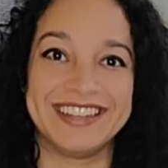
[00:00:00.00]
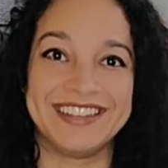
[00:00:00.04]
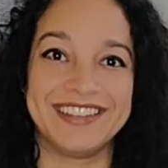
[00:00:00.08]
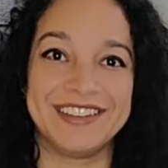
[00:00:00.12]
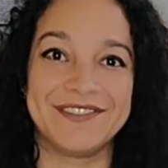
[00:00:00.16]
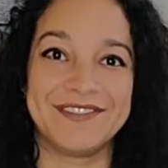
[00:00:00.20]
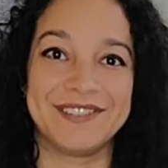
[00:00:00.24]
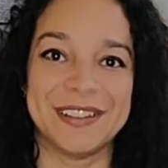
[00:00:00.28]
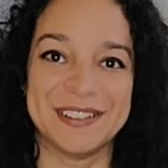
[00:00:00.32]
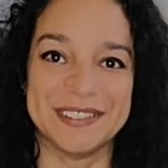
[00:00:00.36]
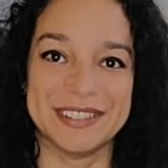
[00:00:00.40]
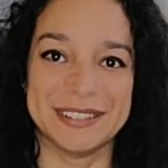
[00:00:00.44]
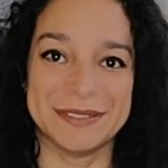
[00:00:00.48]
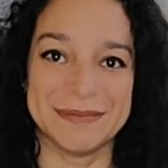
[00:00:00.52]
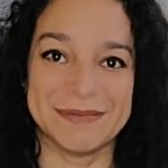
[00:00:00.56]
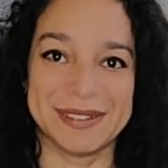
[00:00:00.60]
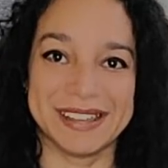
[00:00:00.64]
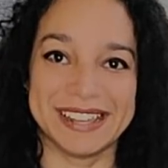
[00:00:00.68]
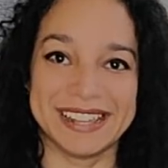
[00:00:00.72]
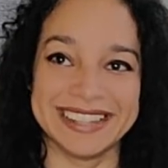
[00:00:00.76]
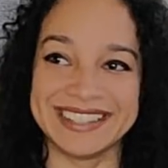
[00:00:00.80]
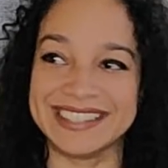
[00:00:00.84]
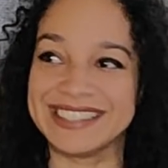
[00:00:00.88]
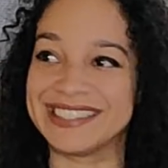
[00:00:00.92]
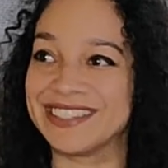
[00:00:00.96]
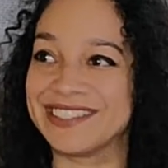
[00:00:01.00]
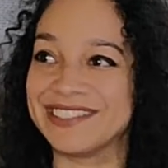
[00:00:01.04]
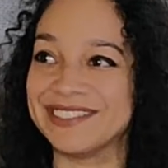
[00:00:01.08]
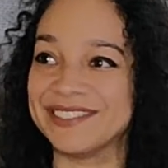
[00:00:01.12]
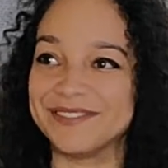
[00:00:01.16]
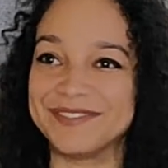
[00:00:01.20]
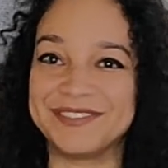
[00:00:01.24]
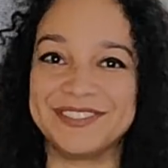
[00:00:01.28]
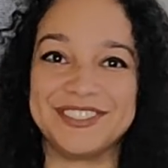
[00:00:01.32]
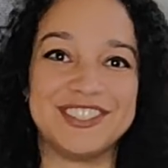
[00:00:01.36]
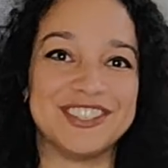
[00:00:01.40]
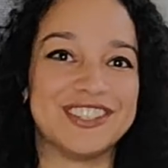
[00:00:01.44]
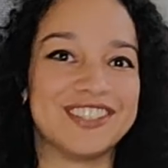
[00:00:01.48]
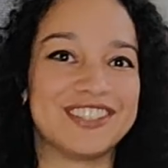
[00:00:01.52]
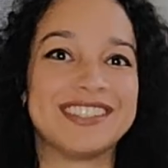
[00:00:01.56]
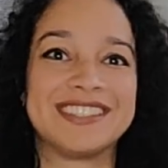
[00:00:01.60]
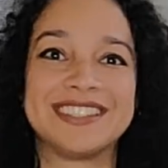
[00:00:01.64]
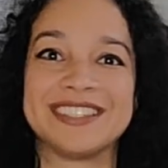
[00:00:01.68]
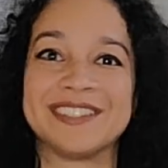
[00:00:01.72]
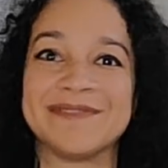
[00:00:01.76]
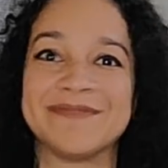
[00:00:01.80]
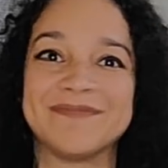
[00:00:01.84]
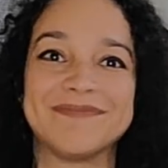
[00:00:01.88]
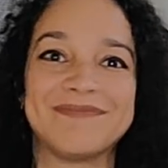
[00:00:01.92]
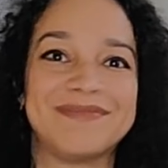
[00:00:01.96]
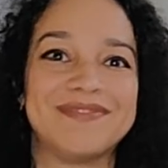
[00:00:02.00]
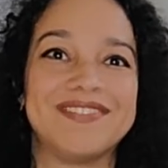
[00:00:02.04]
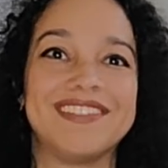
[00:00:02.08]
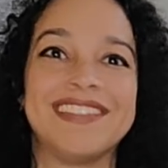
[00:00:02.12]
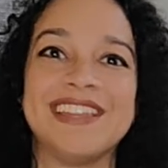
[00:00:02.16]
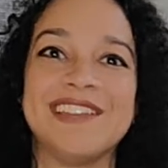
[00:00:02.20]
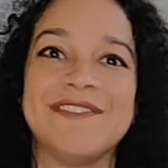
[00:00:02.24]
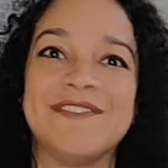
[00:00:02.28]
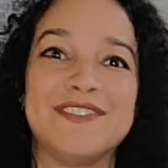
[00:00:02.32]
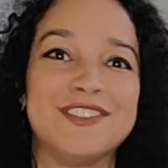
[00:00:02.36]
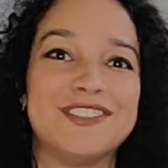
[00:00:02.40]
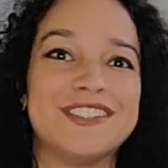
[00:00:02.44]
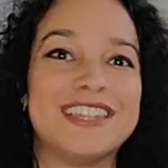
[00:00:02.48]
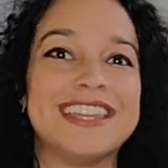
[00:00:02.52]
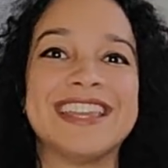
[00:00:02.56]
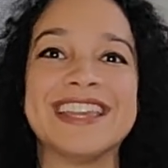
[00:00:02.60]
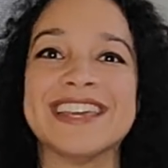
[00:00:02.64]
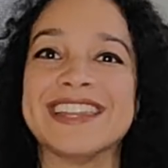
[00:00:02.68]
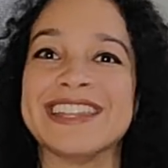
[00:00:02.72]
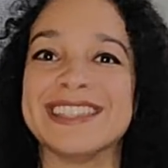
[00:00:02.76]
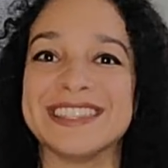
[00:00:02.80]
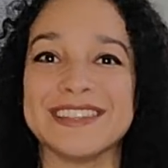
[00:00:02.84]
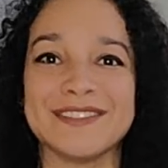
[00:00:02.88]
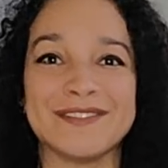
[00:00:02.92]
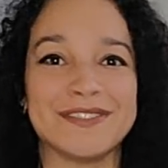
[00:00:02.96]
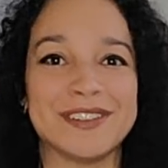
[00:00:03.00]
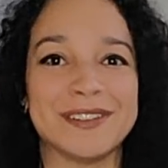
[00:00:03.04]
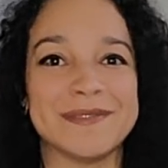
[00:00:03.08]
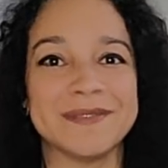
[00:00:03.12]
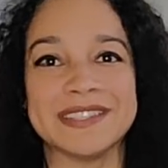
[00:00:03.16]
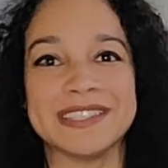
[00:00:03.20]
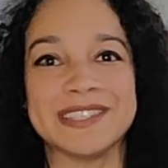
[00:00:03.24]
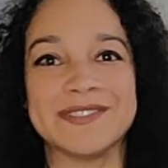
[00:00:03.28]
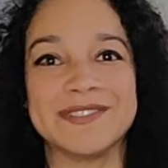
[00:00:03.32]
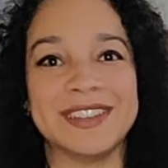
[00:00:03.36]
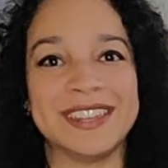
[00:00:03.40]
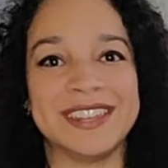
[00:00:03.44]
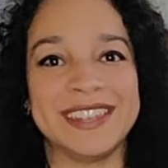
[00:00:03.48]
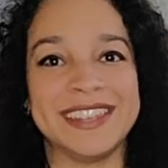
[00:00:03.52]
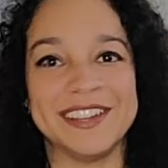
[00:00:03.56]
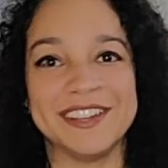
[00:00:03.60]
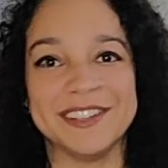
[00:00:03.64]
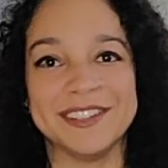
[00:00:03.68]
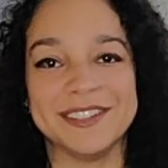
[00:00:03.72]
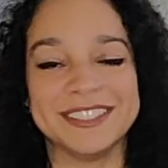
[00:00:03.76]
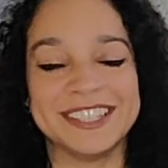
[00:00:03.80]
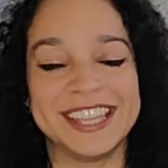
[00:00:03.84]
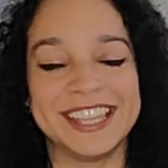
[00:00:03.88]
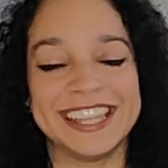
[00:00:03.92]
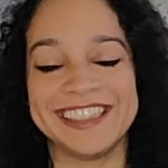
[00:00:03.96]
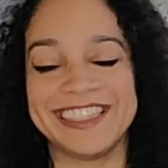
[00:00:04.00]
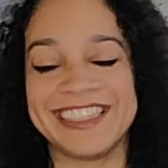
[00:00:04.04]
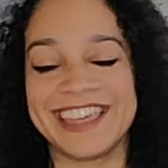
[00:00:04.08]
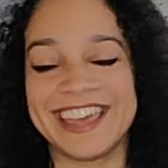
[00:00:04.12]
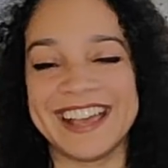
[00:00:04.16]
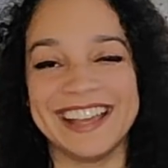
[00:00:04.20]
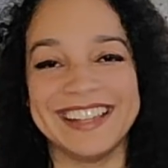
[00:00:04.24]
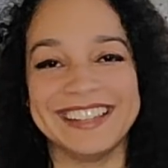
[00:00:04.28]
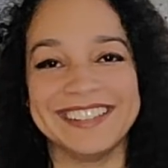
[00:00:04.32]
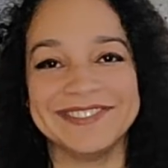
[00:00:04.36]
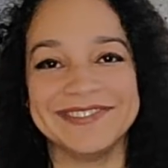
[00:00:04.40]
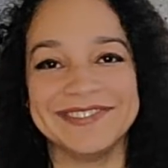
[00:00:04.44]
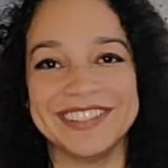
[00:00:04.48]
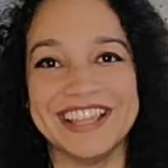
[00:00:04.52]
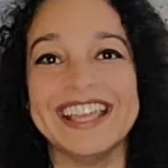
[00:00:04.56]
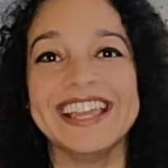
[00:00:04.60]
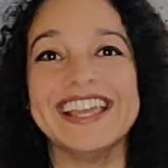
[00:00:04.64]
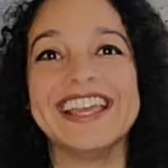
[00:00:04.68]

in your fountain pens. Just, if you take anything from this video, take that.